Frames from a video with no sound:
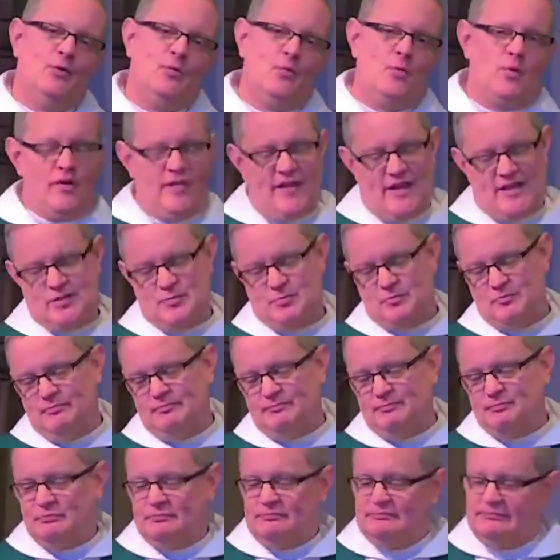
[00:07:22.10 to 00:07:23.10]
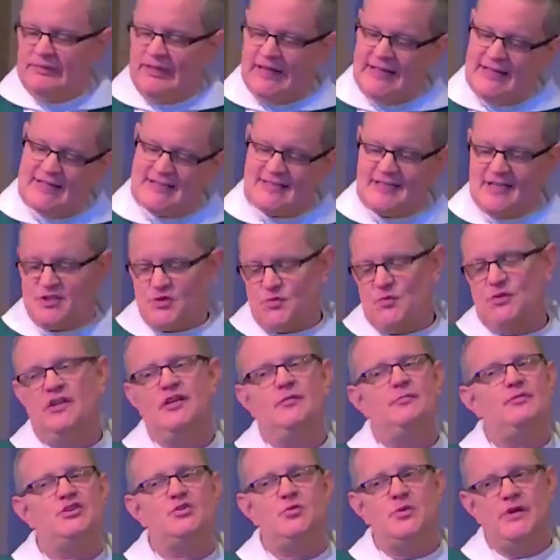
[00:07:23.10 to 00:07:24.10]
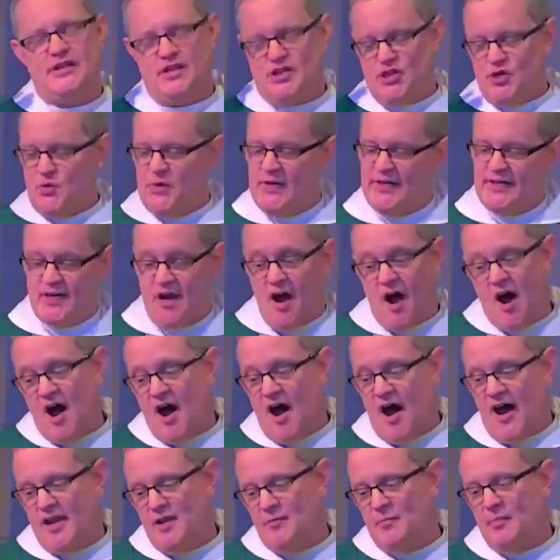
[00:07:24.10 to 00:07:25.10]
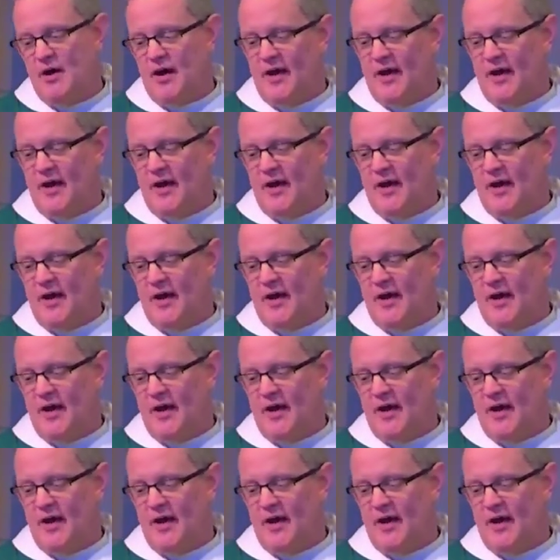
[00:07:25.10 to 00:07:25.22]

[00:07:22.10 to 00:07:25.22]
well, I guess that's really between you and God,